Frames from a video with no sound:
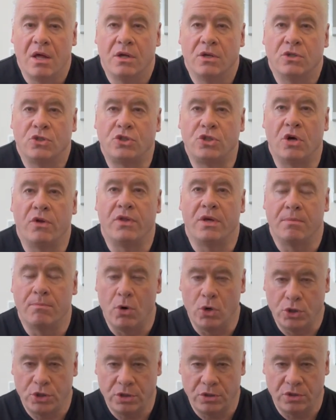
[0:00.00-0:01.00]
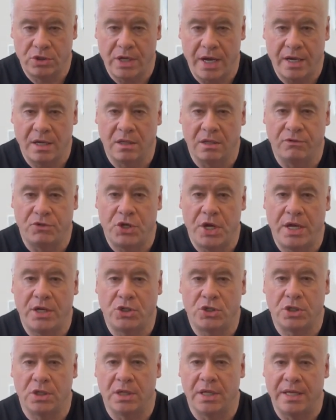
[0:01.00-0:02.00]
So the emotional cycle of
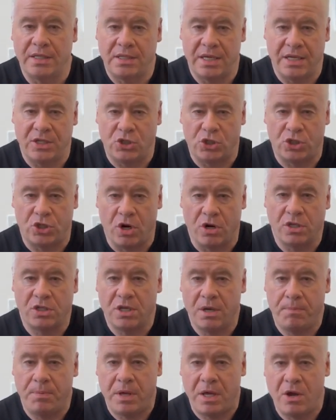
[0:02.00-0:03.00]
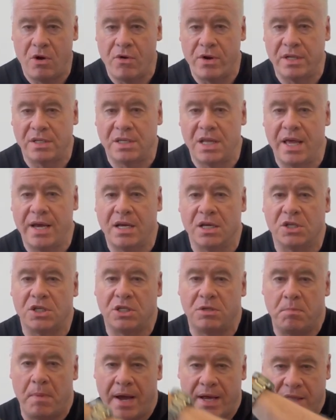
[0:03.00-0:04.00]
change, it starts up here, and it's like a
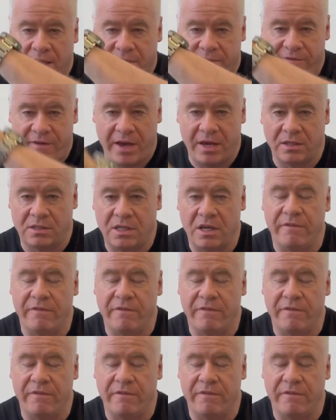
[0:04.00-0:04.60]
smiley face.